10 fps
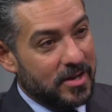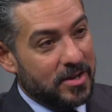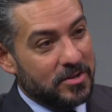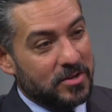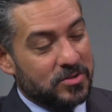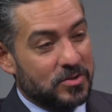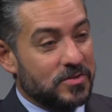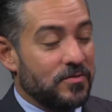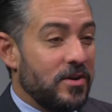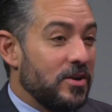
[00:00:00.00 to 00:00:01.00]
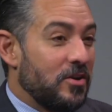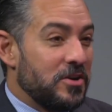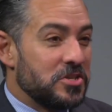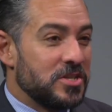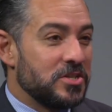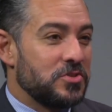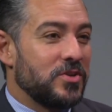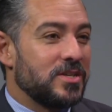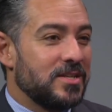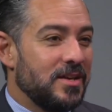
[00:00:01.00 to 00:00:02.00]
Uh, so it's a very large
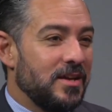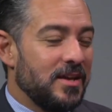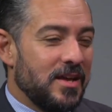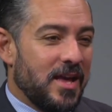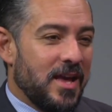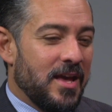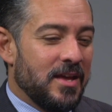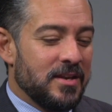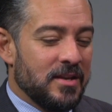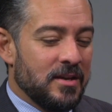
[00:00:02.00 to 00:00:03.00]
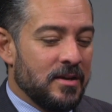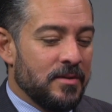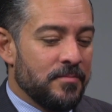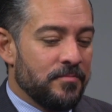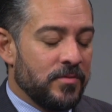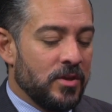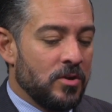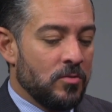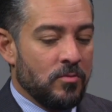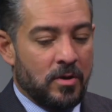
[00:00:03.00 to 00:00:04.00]
district. And, um, you
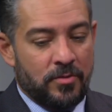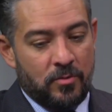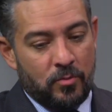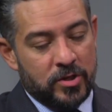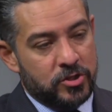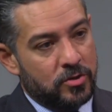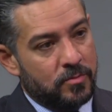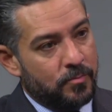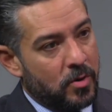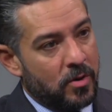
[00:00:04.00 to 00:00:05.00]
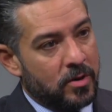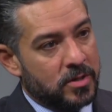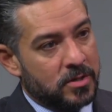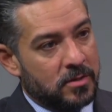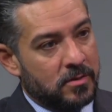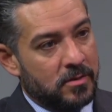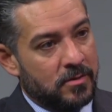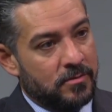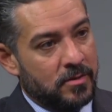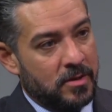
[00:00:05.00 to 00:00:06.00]
know, on the western part
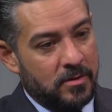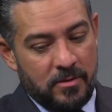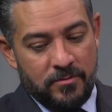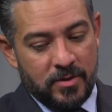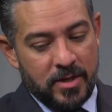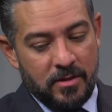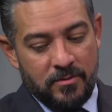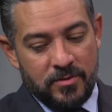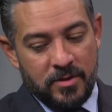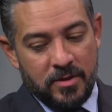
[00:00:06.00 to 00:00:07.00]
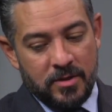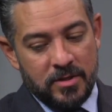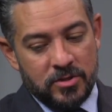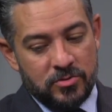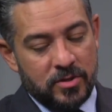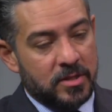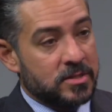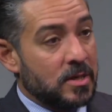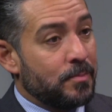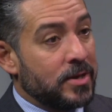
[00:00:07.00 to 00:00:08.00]
uh, of the, of the uh, district
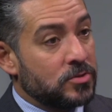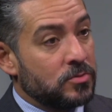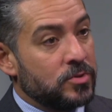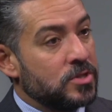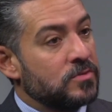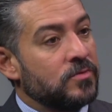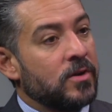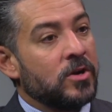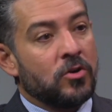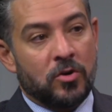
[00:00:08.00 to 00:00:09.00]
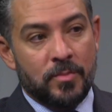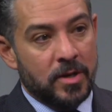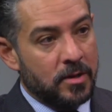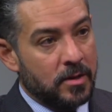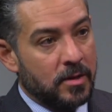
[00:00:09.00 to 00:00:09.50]
is El Paso, which is very urban.